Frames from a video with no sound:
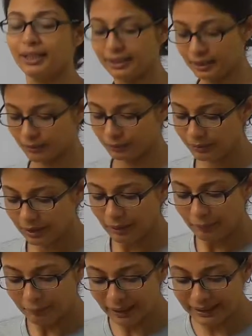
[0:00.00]
Now,
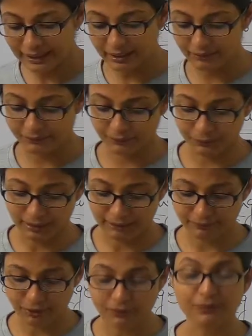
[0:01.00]
many of you
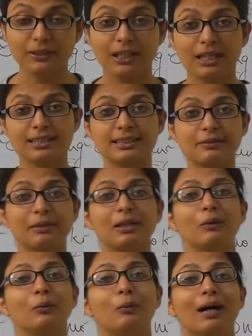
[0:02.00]
have often asked
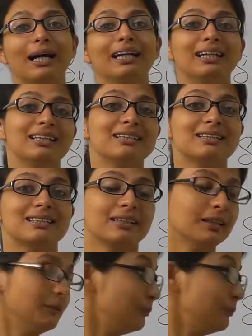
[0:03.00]
me why is,